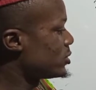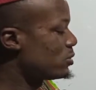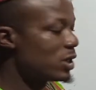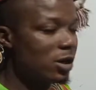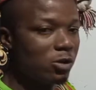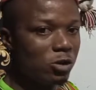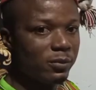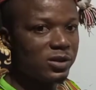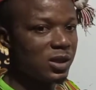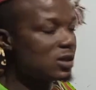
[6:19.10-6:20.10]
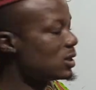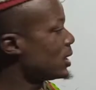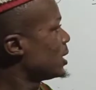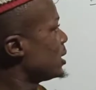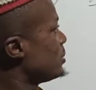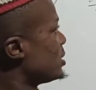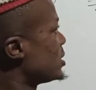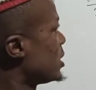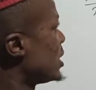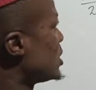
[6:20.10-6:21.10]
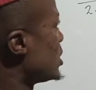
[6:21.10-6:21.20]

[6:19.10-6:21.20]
So take note, basic